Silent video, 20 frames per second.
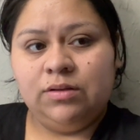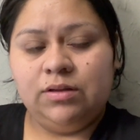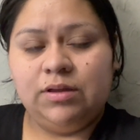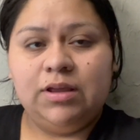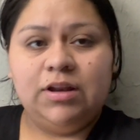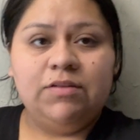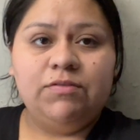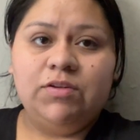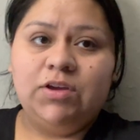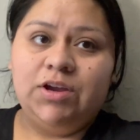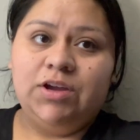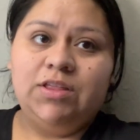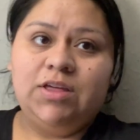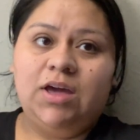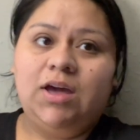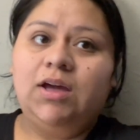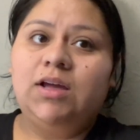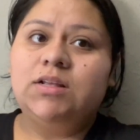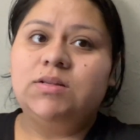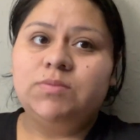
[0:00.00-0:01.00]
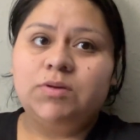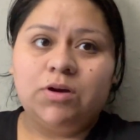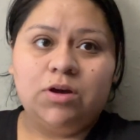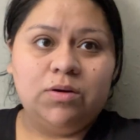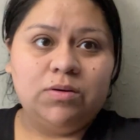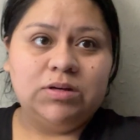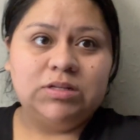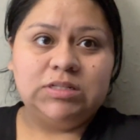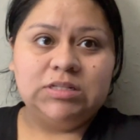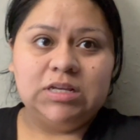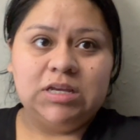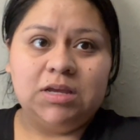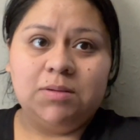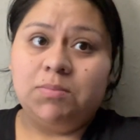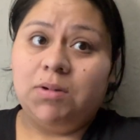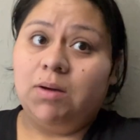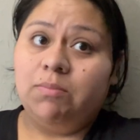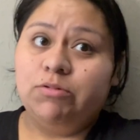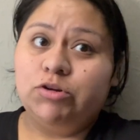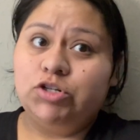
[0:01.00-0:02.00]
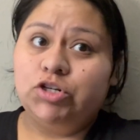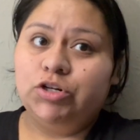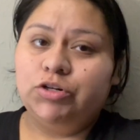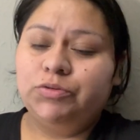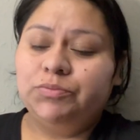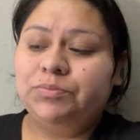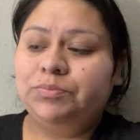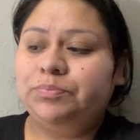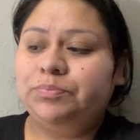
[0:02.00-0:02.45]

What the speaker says: and if you hear that, it's Makoa singing Paw Patrol.